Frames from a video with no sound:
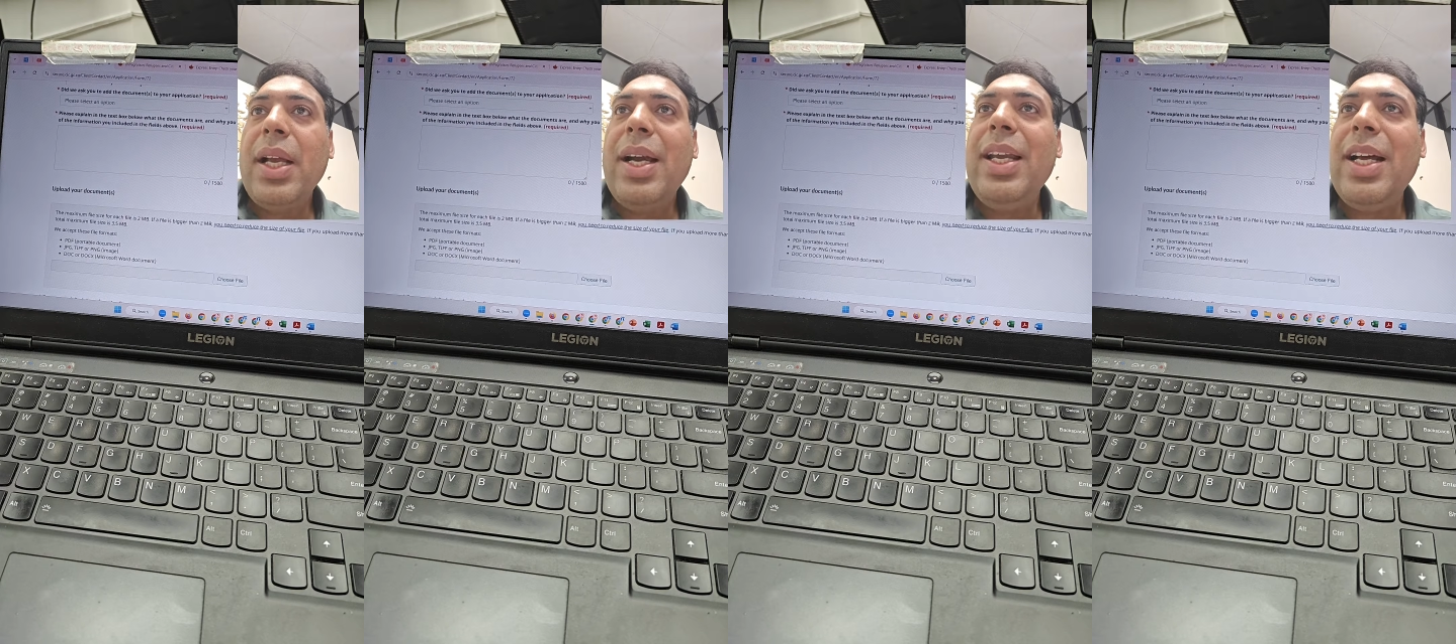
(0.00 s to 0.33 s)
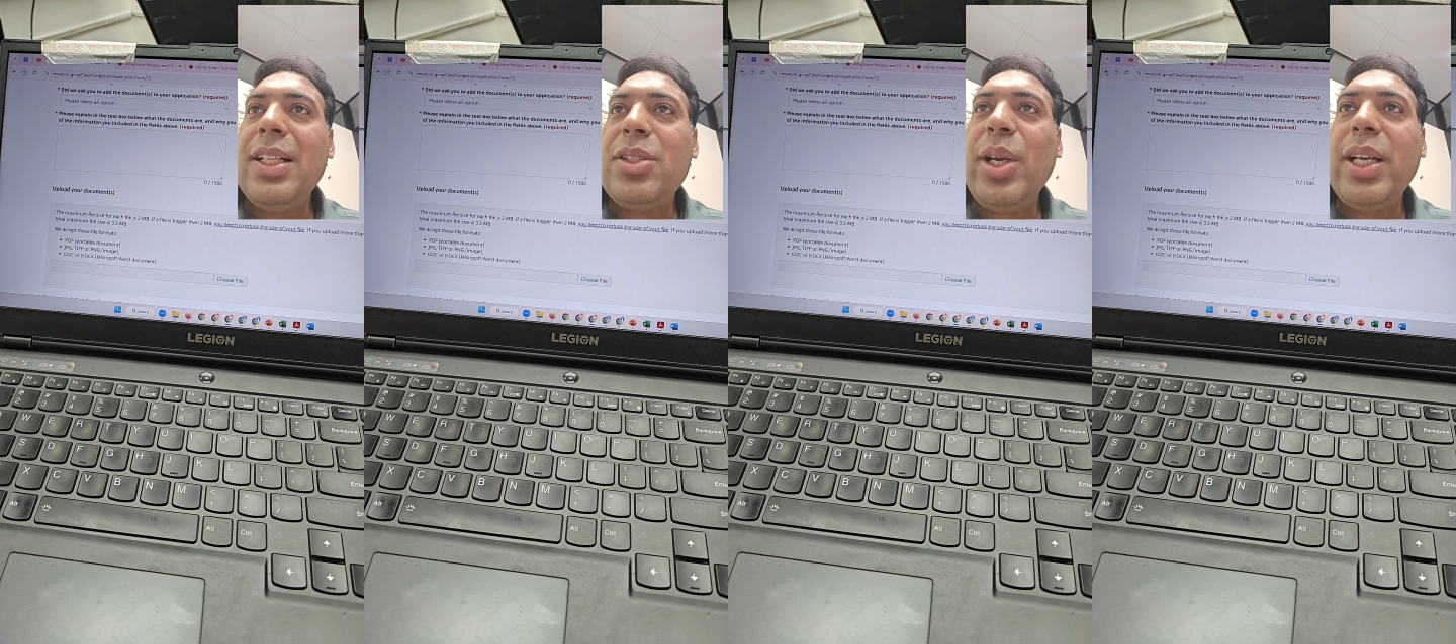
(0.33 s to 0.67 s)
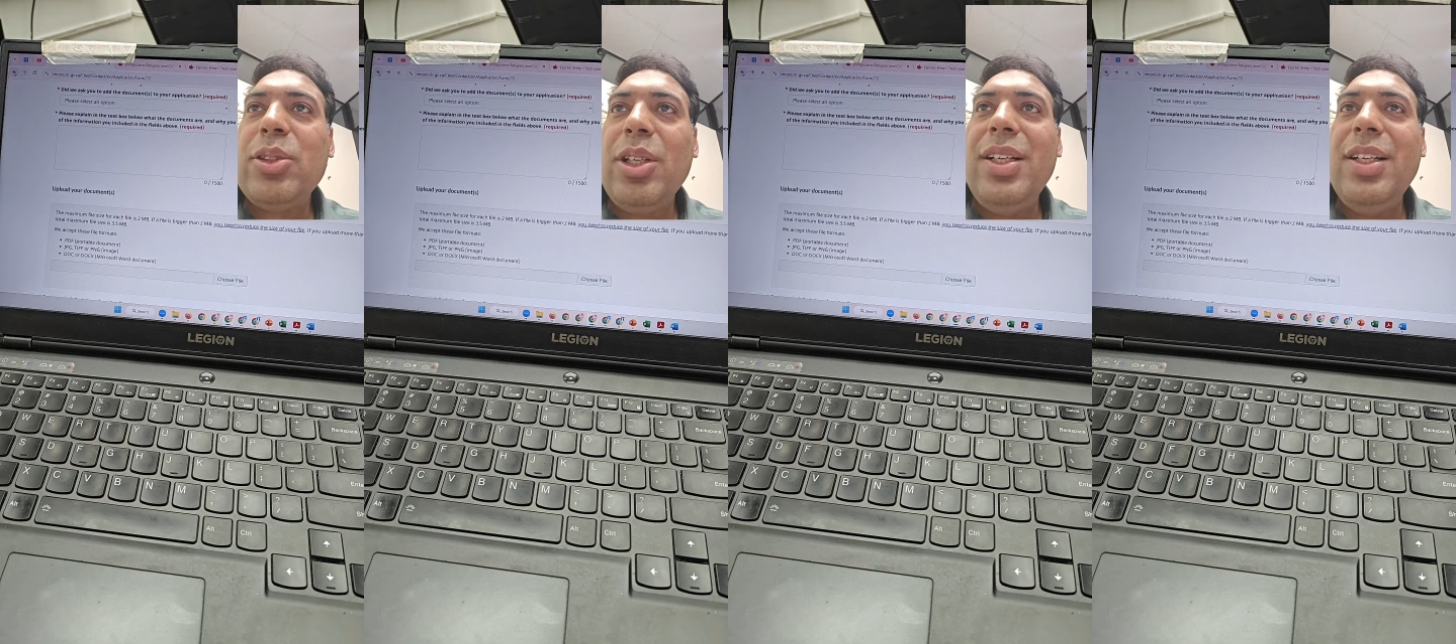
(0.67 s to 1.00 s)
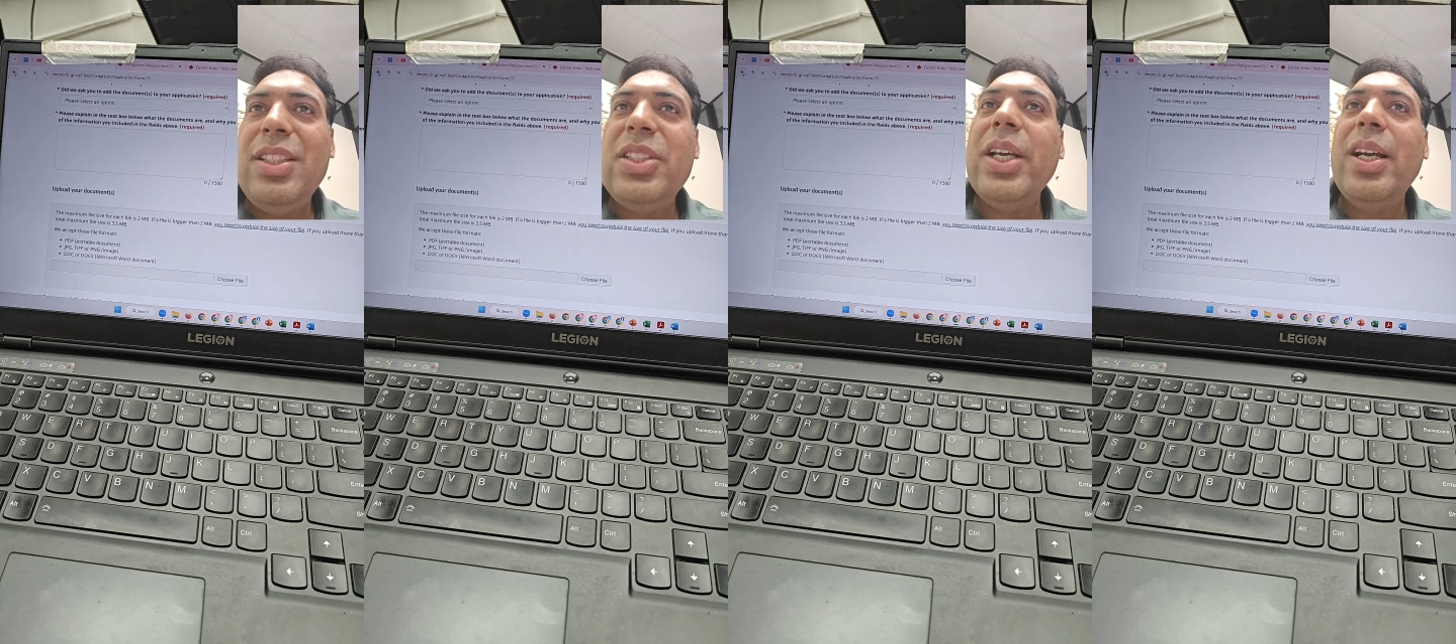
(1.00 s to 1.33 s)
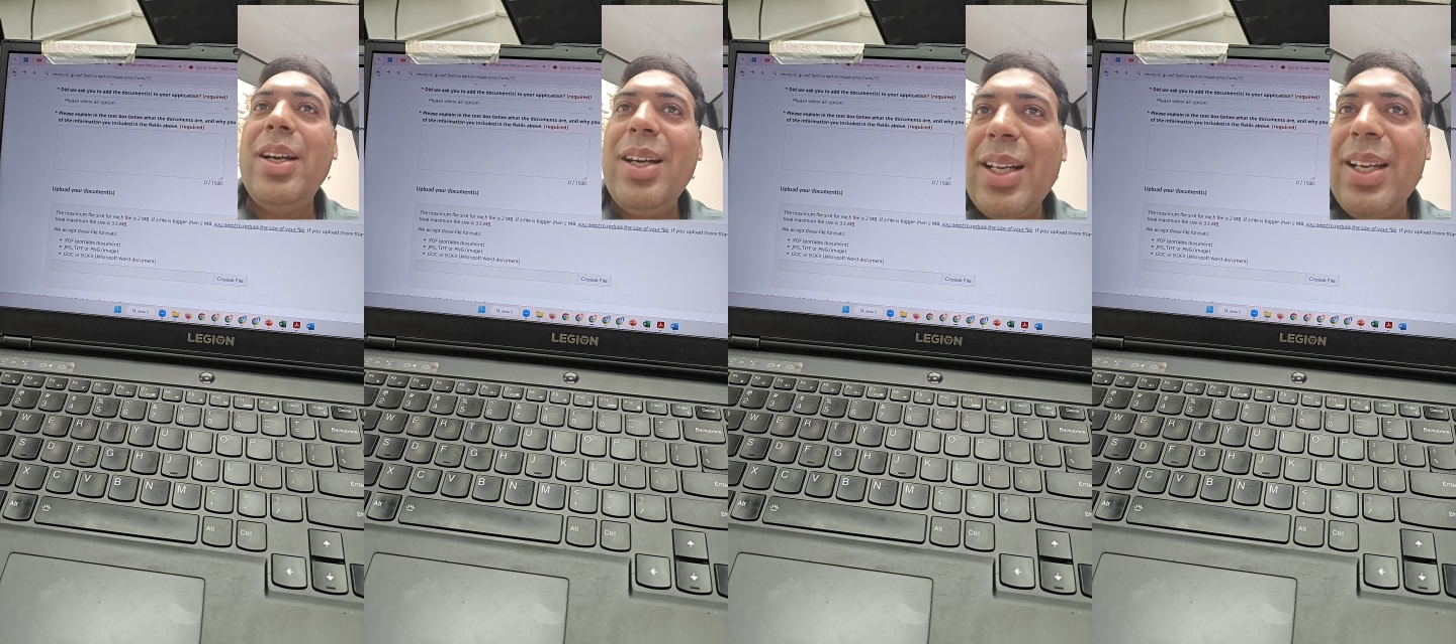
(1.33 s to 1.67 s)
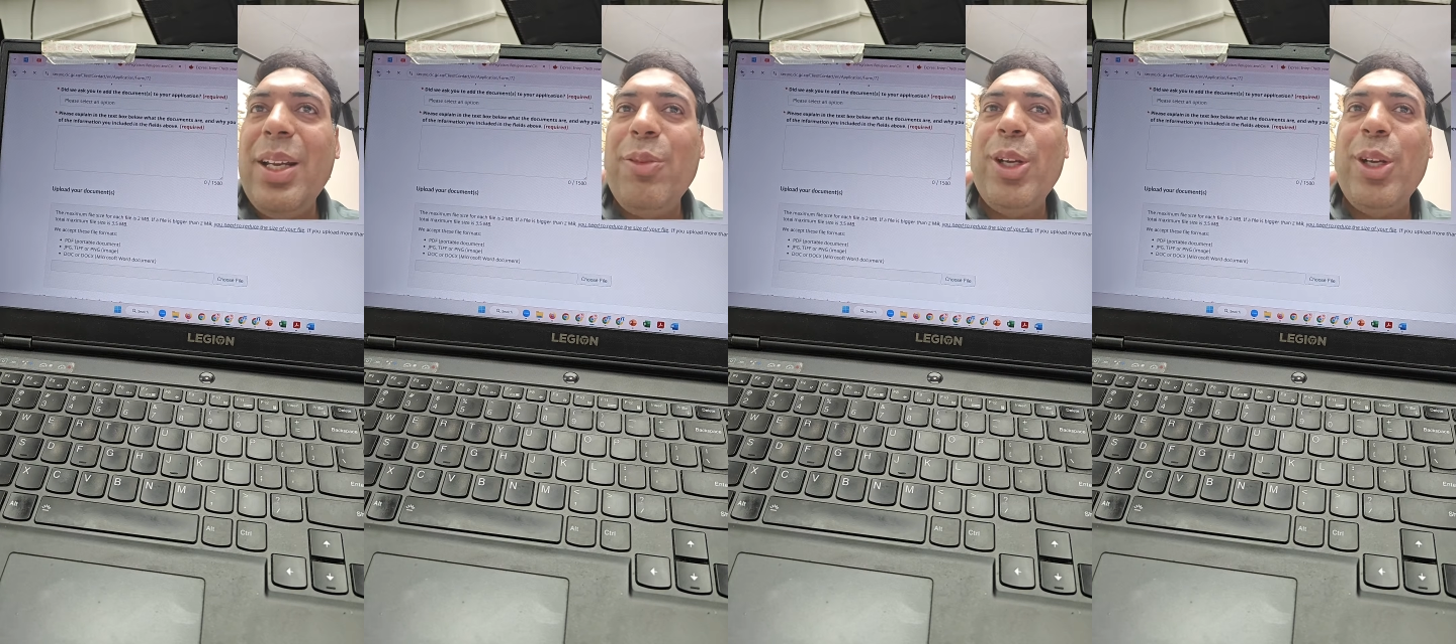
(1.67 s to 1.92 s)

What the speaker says: I also actually shared in